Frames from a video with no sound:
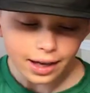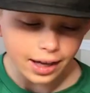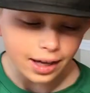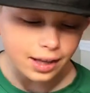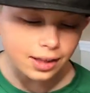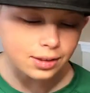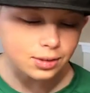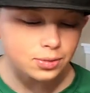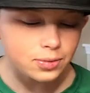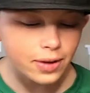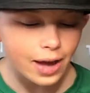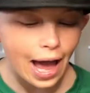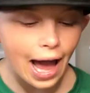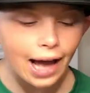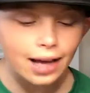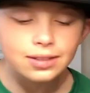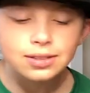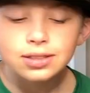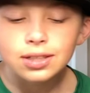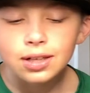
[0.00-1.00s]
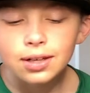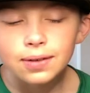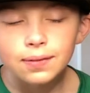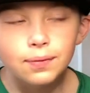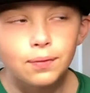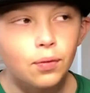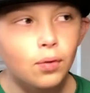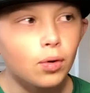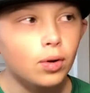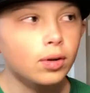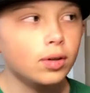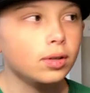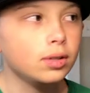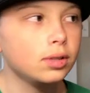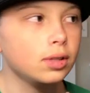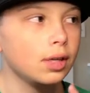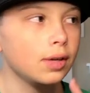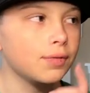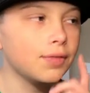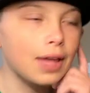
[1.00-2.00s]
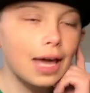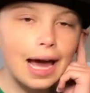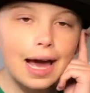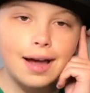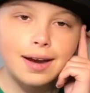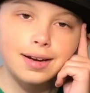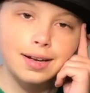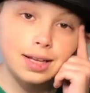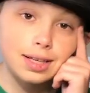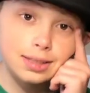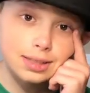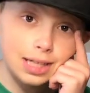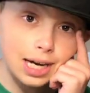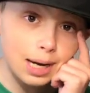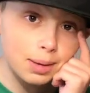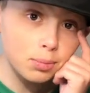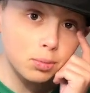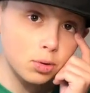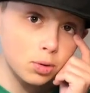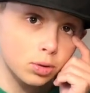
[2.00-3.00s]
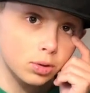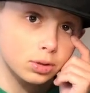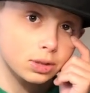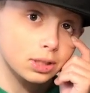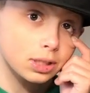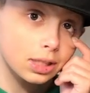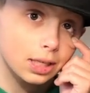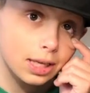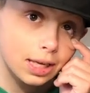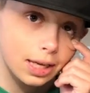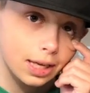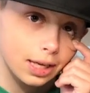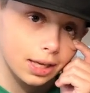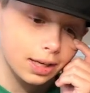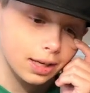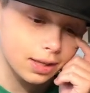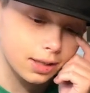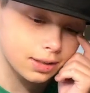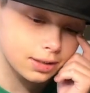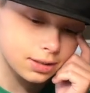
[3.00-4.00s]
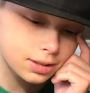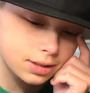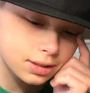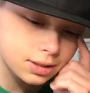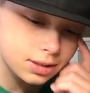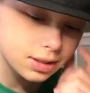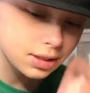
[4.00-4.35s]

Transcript: And we asked them for if they had any dime rolls, and